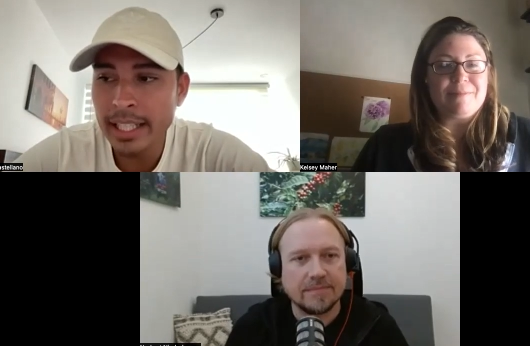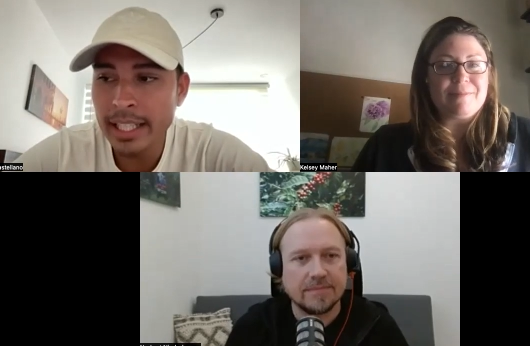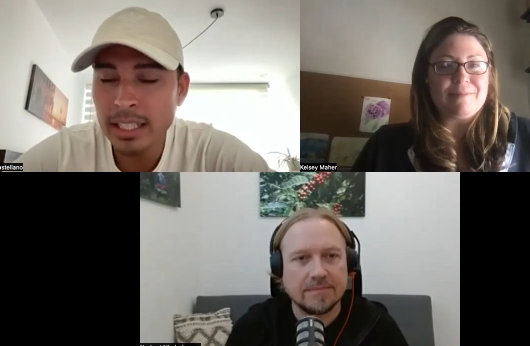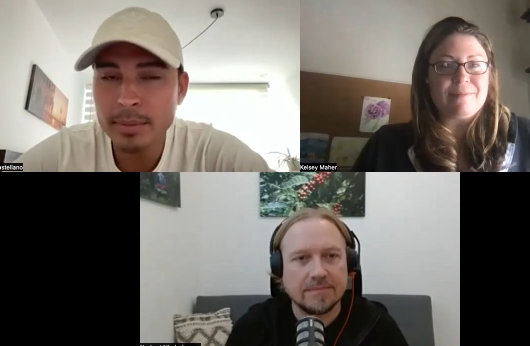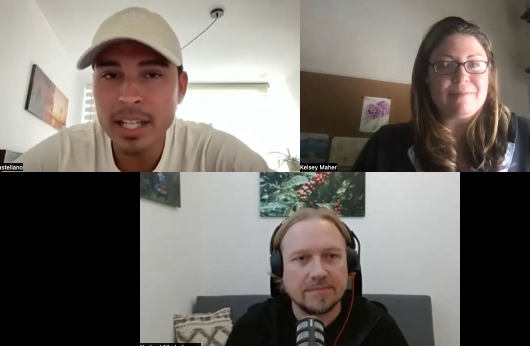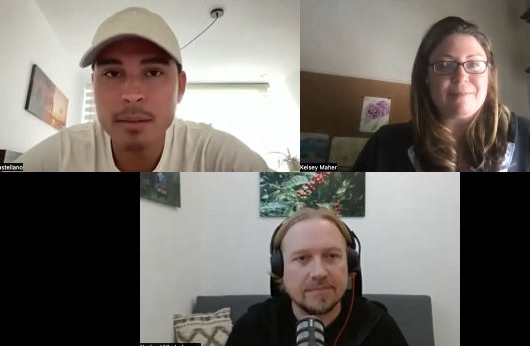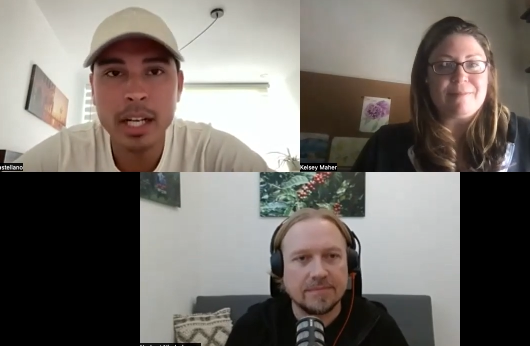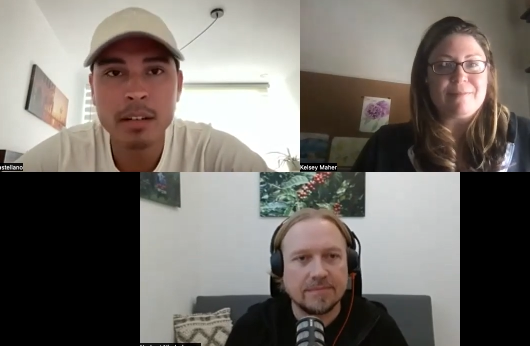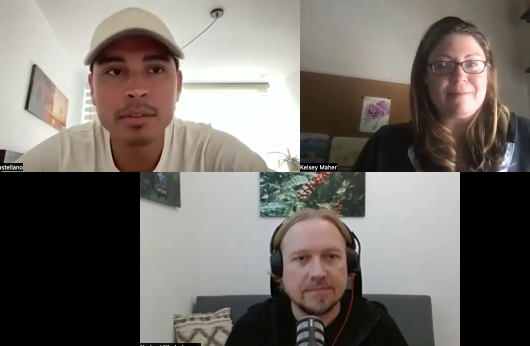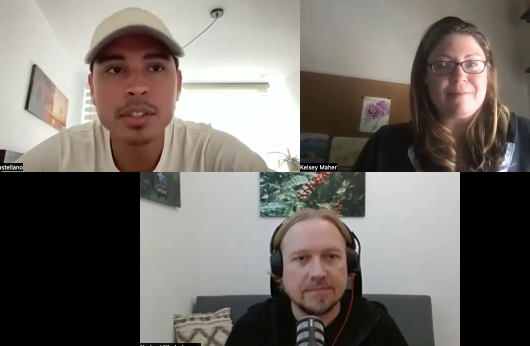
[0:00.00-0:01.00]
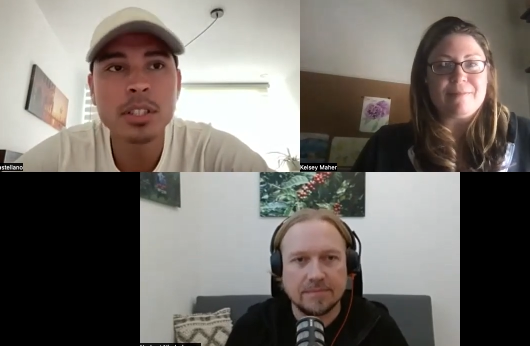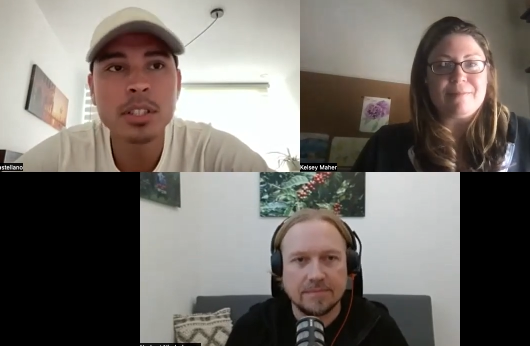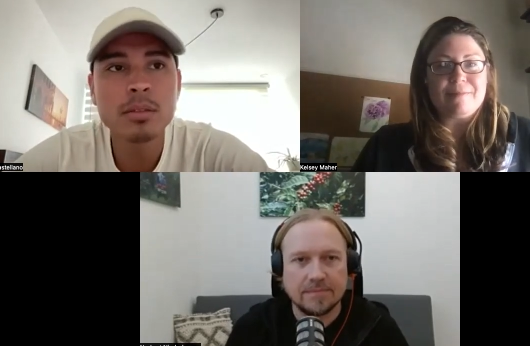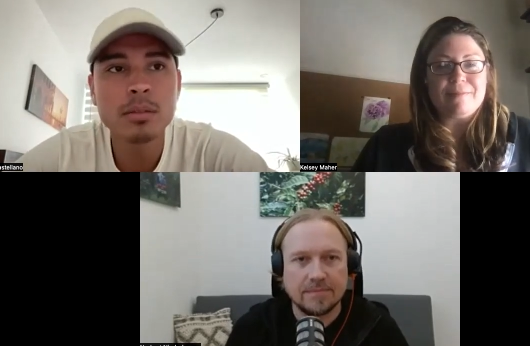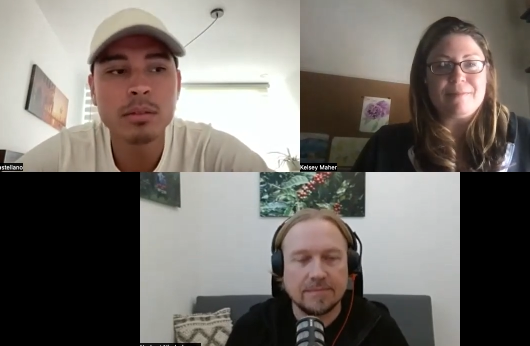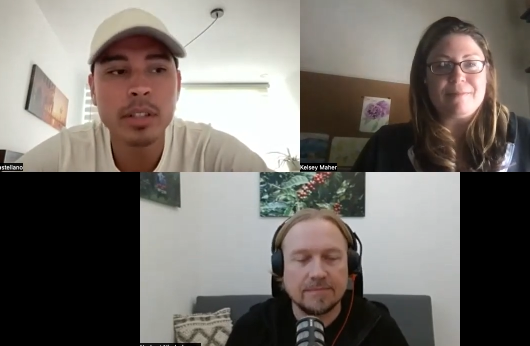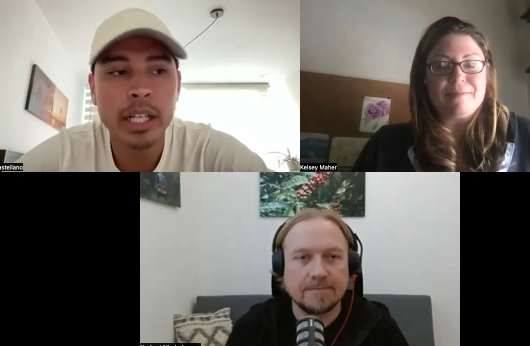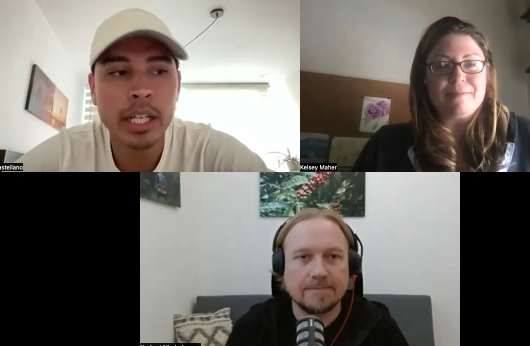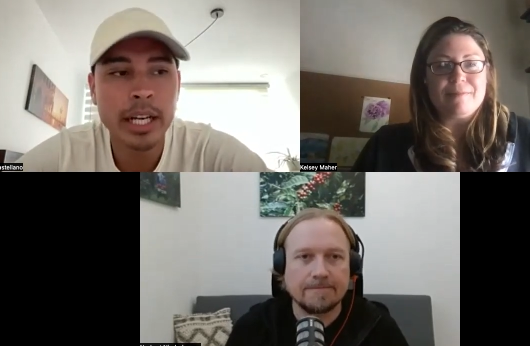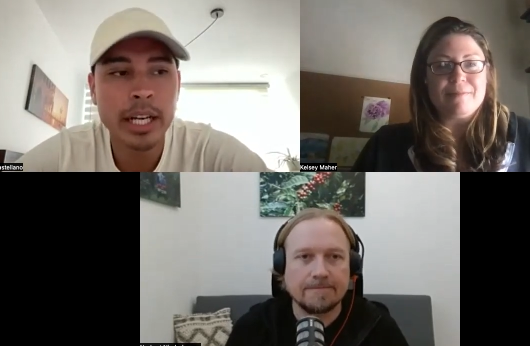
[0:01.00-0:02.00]
Speaker 1: I stepped out of my comfort zone,
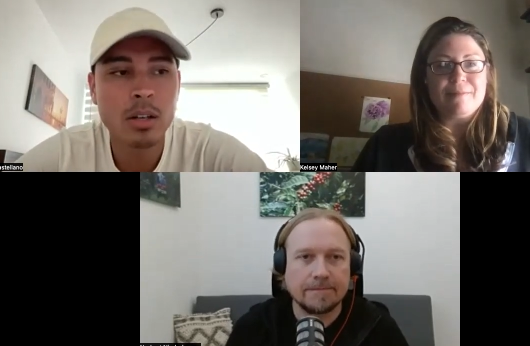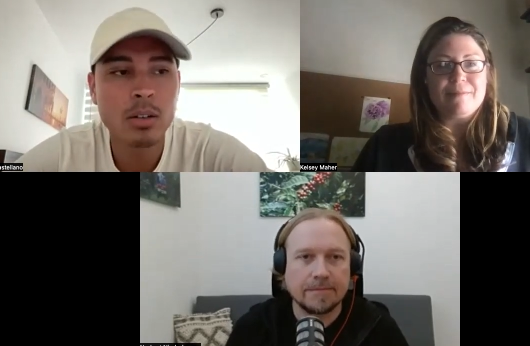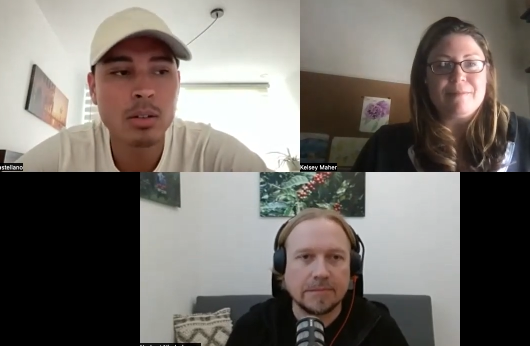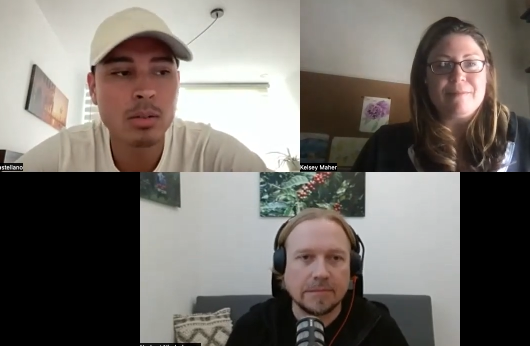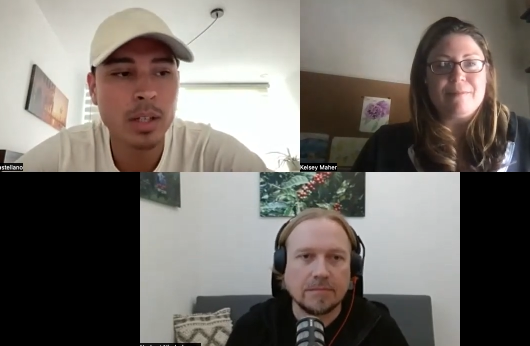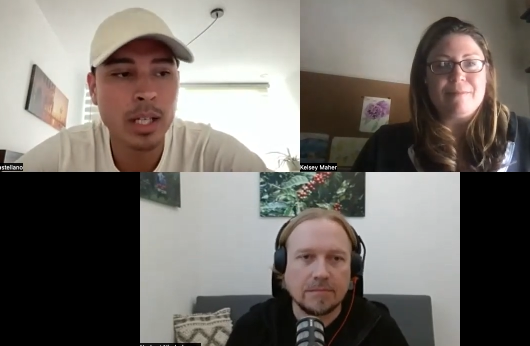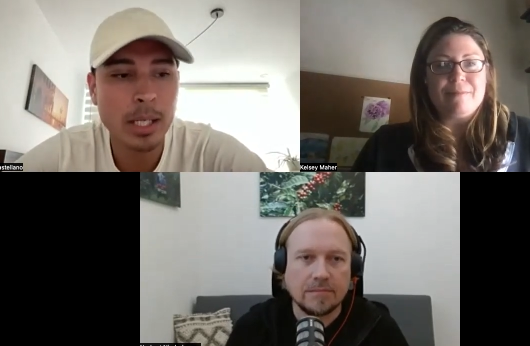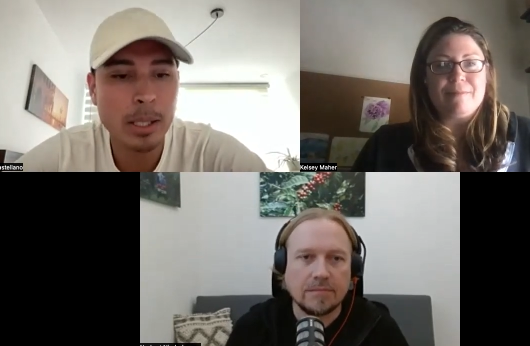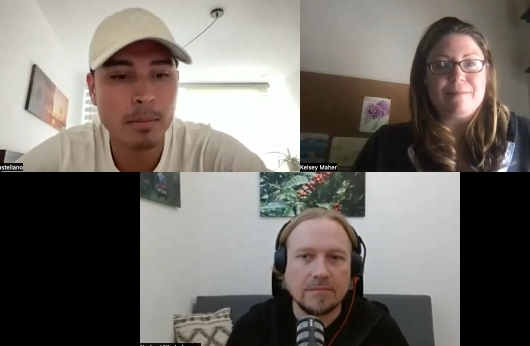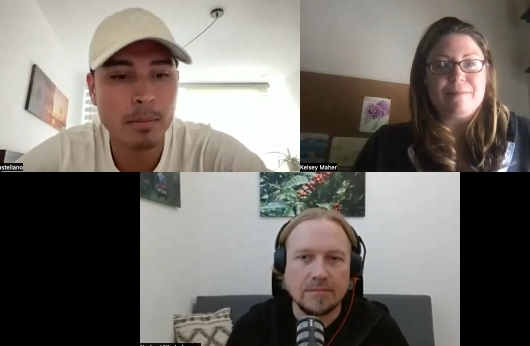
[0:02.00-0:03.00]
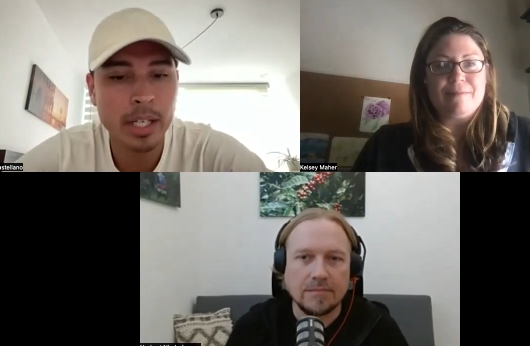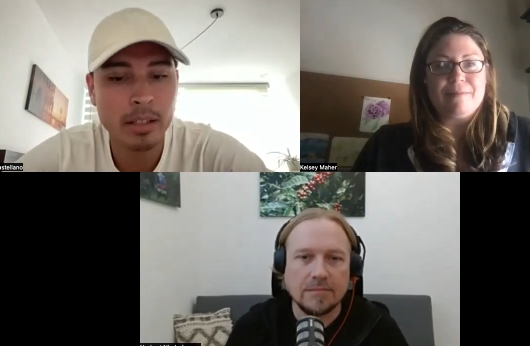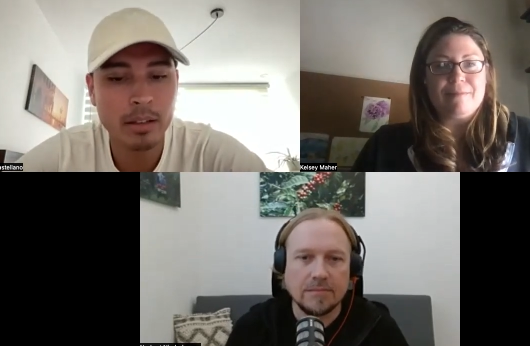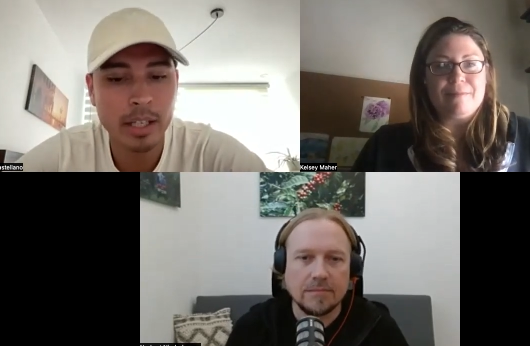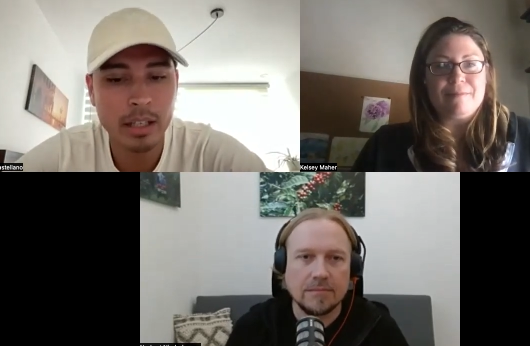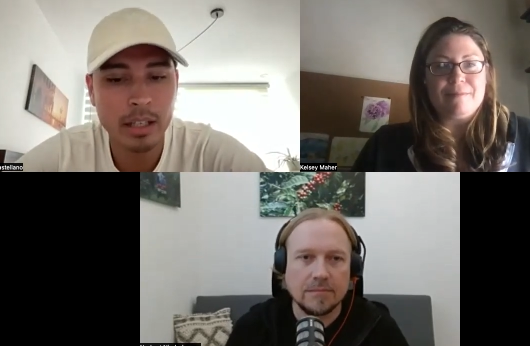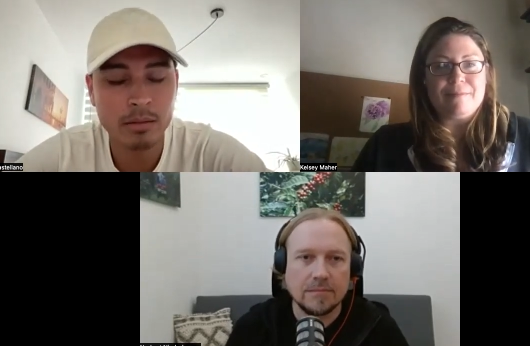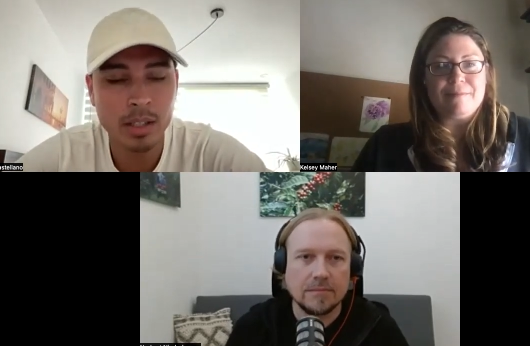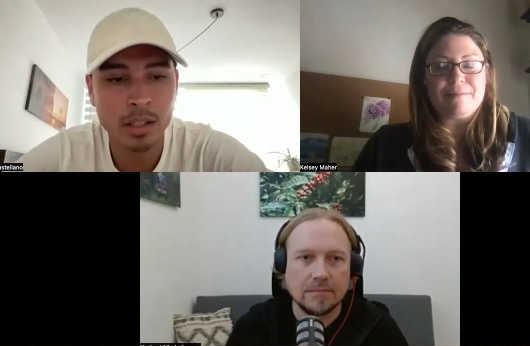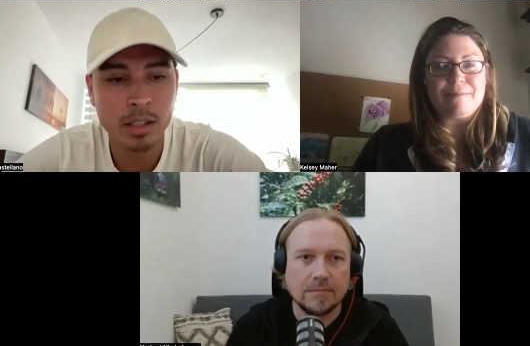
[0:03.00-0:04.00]
and now um and
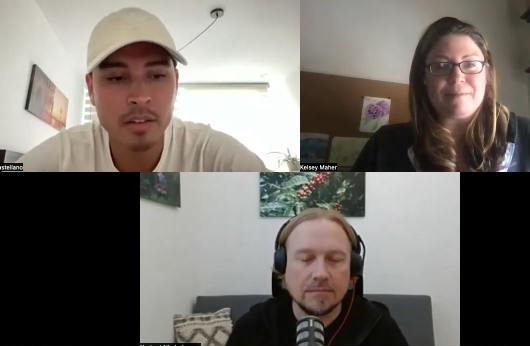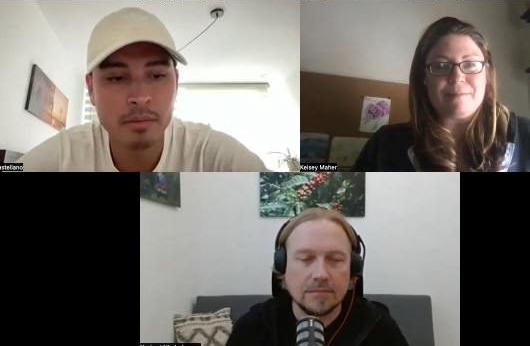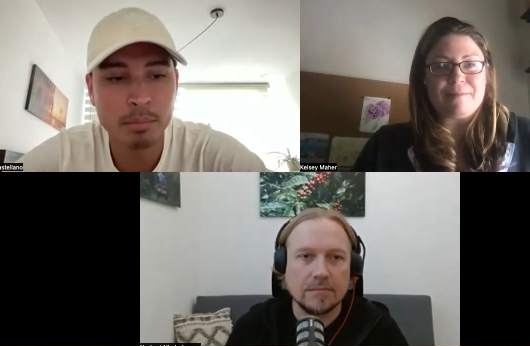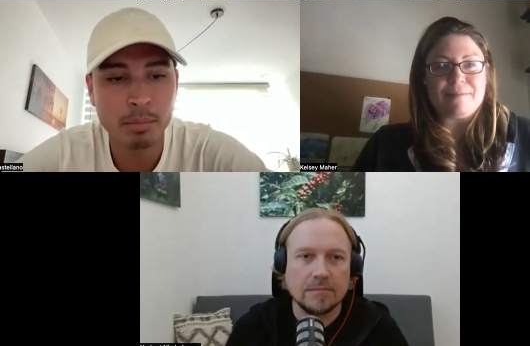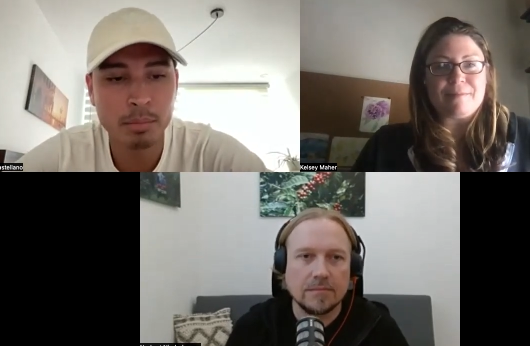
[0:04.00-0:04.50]
a lot of